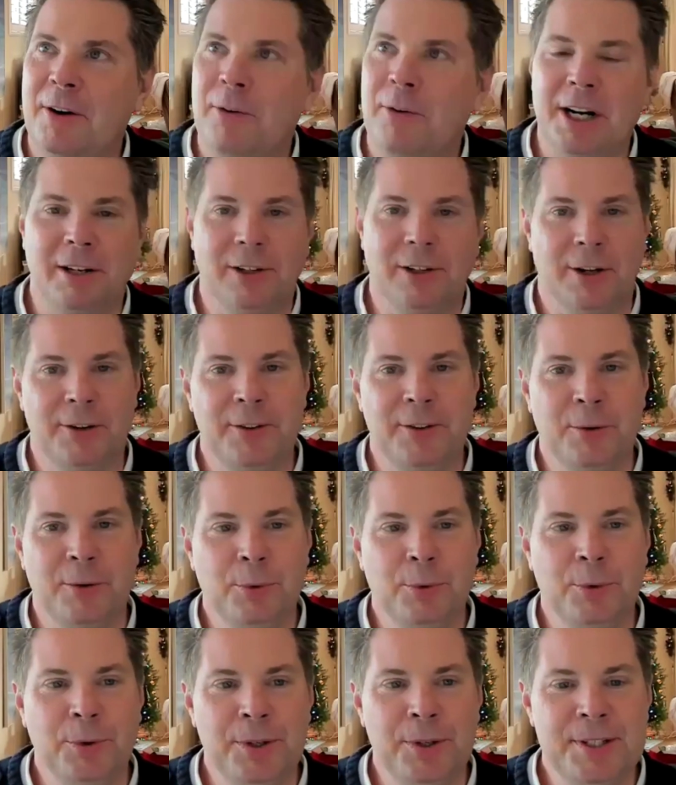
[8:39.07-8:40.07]
I want to learn the
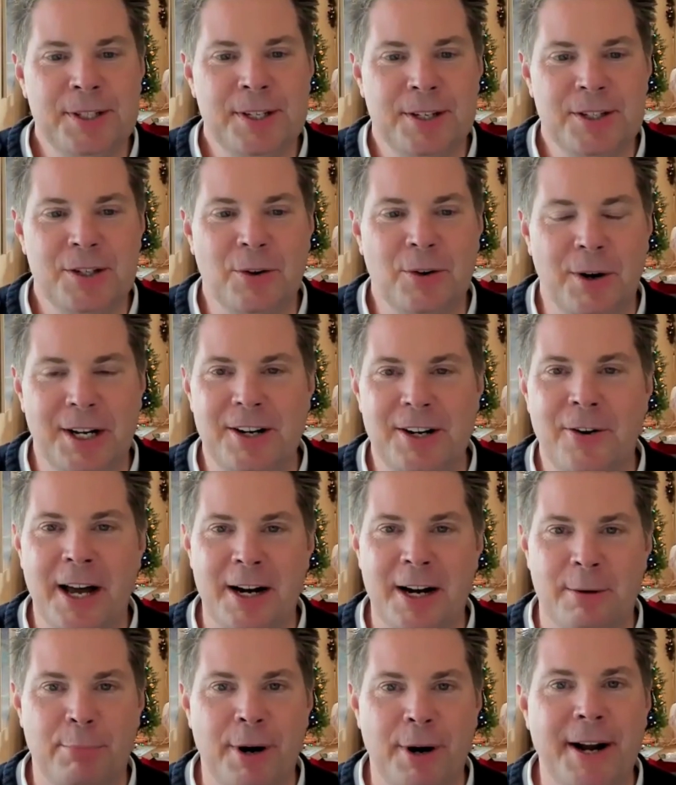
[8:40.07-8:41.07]
rules so I know how
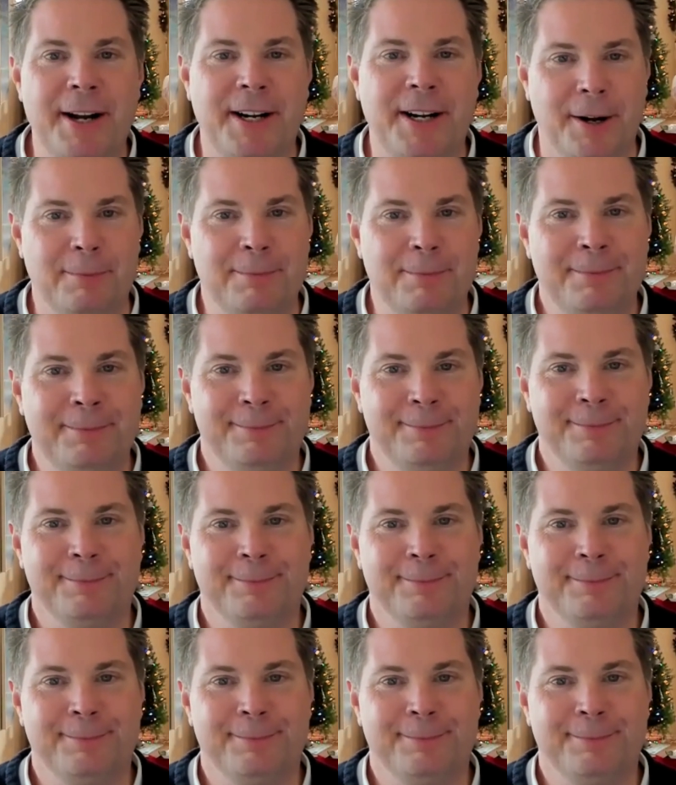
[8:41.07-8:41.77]
to break them.